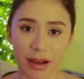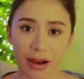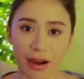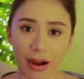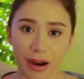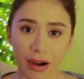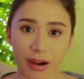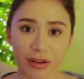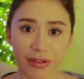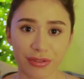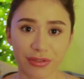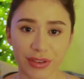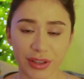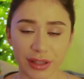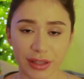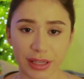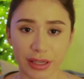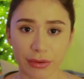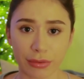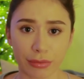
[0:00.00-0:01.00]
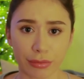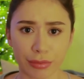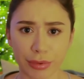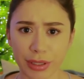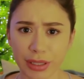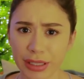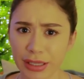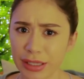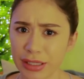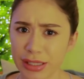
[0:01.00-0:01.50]
are feeling
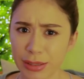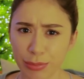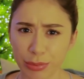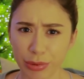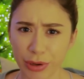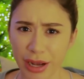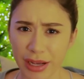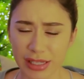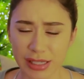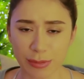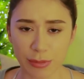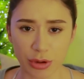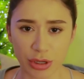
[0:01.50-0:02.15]
really depressed,